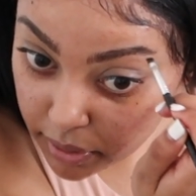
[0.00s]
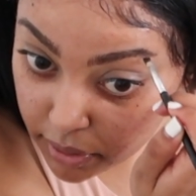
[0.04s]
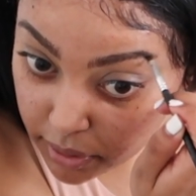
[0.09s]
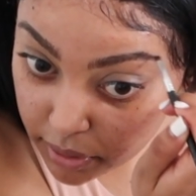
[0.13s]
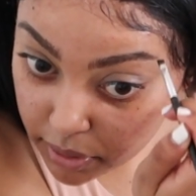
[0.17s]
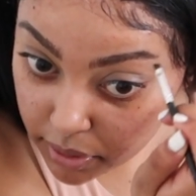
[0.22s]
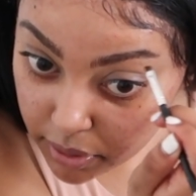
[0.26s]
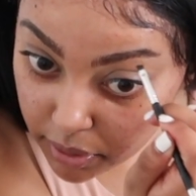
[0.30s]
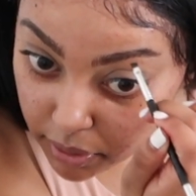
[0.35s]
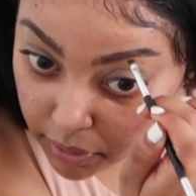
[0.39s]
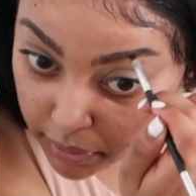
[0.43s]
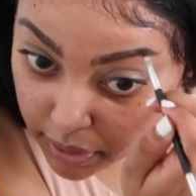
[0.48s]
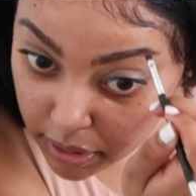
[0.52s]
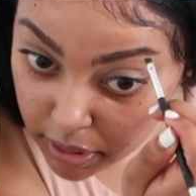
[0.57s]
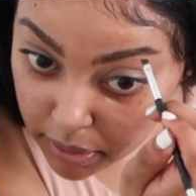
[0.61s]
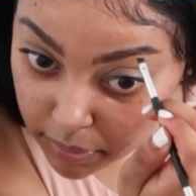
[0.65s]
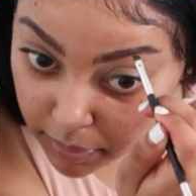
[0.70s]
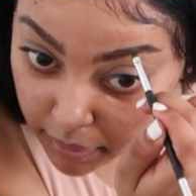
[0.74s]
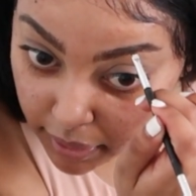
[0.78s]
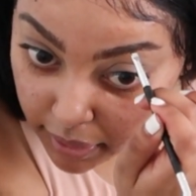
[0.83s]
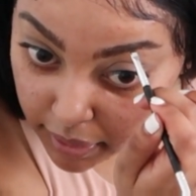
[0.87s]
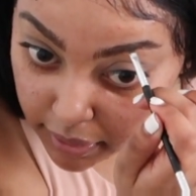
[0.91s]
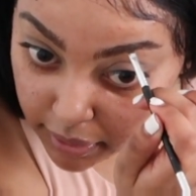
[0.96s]
So that's
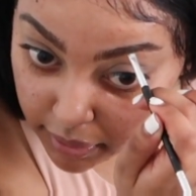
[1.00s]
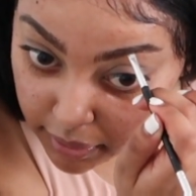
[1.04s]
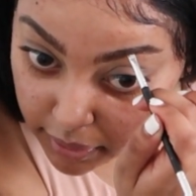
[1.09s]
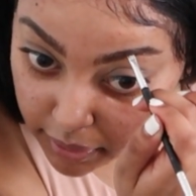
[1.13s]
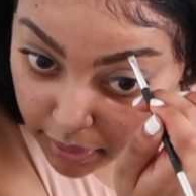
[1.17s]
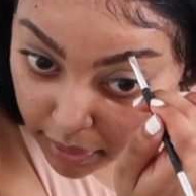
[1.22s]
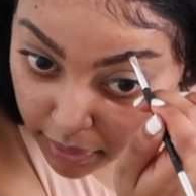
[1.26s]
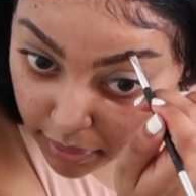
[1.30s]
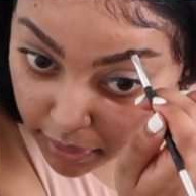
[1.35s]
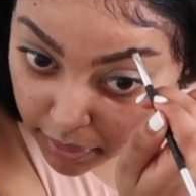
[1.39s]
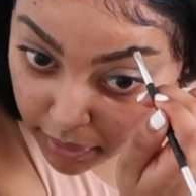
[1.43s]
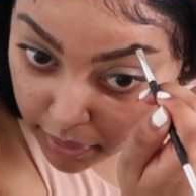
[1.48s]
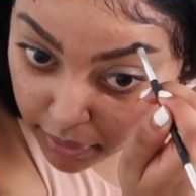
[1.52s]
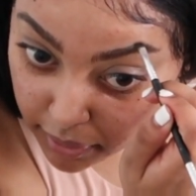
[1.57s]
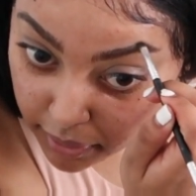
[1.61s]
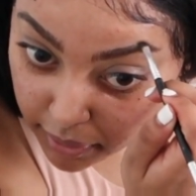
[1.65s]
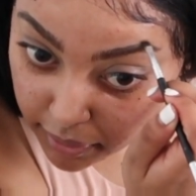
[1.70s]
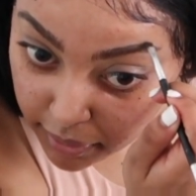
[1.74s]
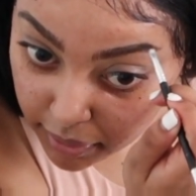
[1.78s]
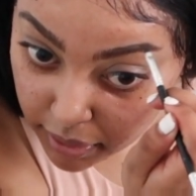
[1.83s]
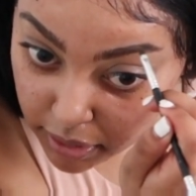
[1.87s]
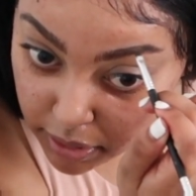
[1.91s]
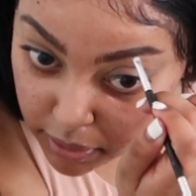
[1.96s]
why I did that,
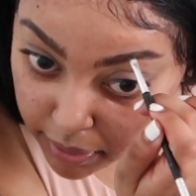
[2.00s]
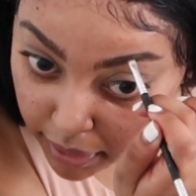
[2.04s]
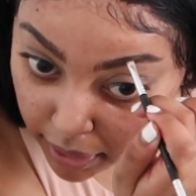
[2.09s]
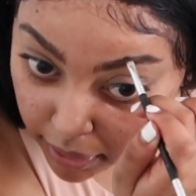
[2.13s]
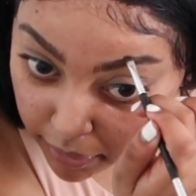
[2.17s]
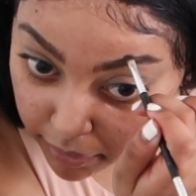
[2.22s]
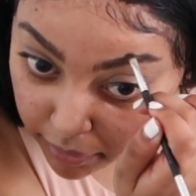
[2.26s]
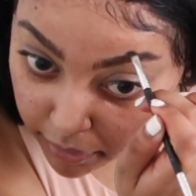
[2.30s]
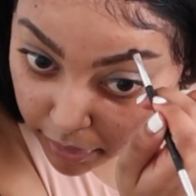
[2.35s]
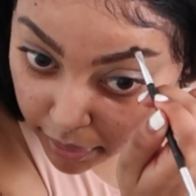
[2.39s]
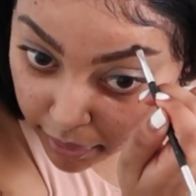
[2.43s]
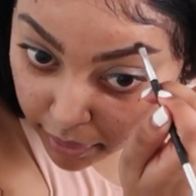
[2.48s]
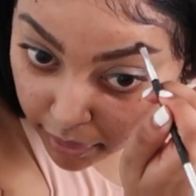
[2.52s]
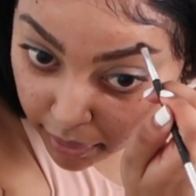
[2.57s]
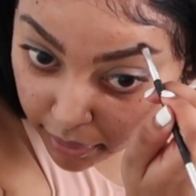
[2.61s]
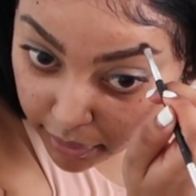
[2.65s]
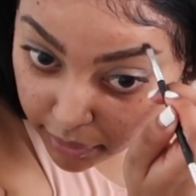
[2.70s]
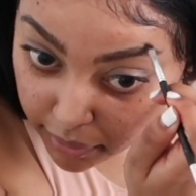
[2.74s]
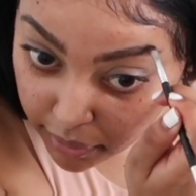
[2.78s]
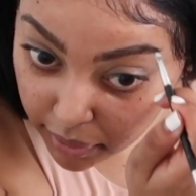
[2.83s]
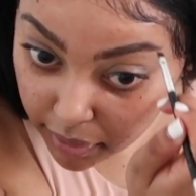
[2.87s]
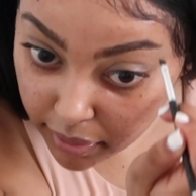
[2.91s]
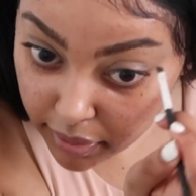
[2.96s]
and that's how I
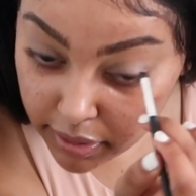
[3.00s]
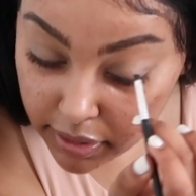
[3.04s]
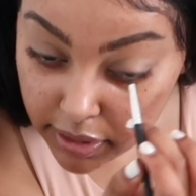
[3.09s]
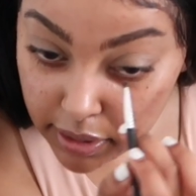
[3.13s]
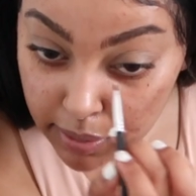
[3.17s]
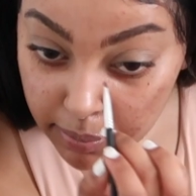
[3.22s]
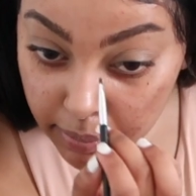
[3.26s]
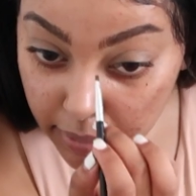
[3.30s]
kind of got into